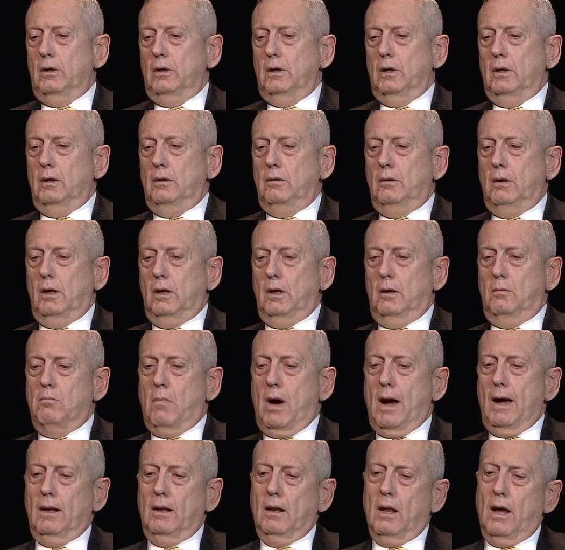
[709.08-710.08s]
in
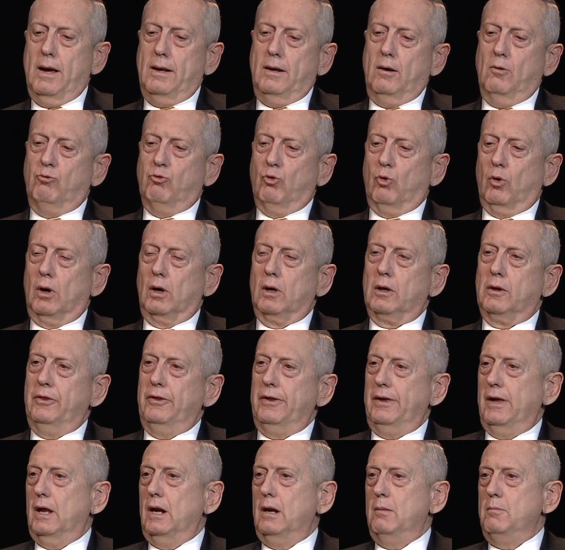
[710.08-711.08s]
my line of work,
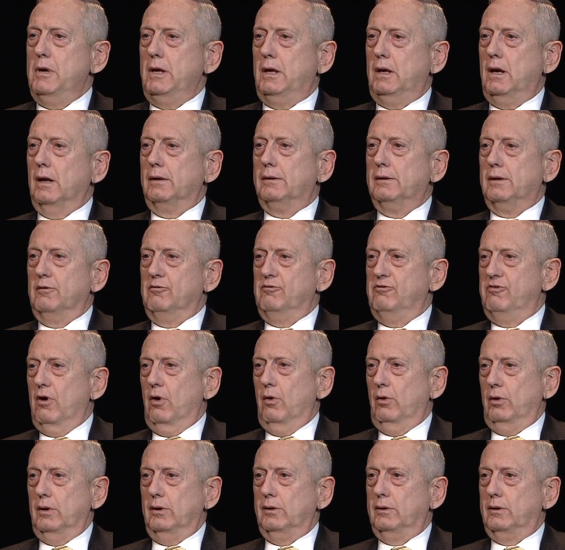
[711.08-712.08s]
the enemy gets a
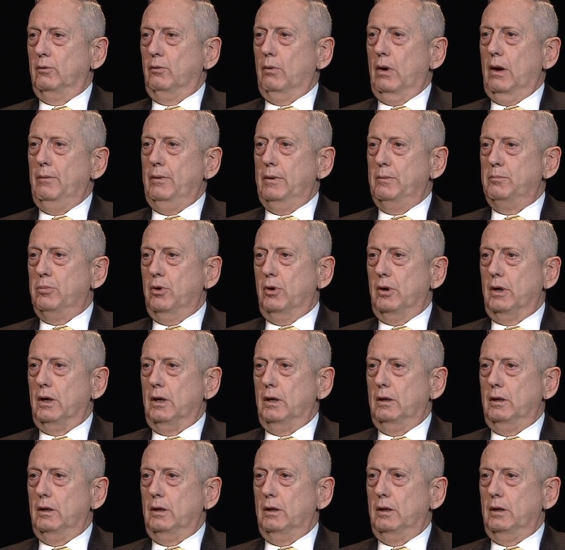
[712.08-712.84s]
vote, is the way we put it.